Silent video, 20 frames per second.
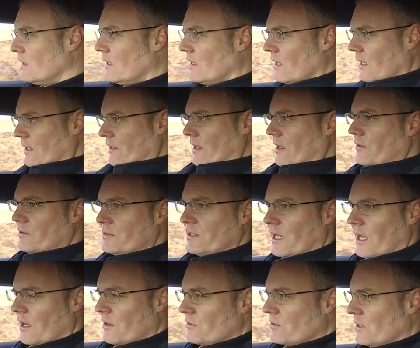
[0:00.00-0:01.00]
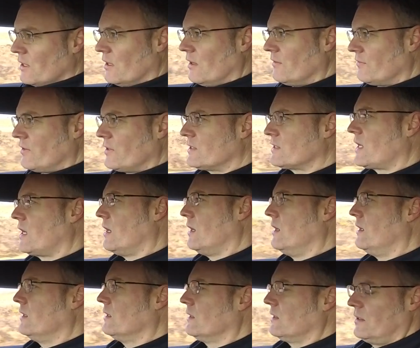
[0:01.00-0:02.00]
and there is the owner of this
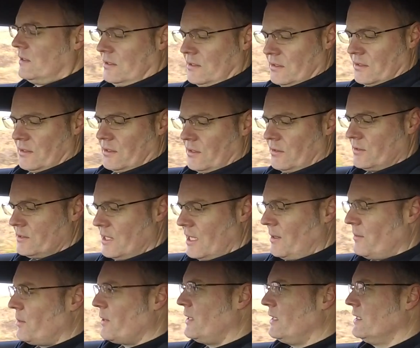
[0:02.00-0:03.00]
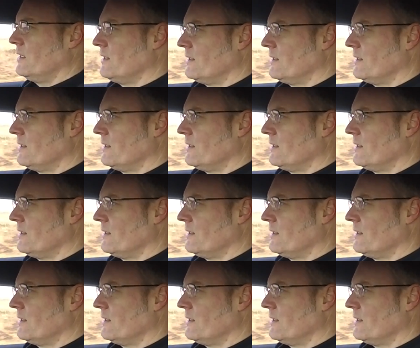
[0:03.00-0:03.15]
car who has let me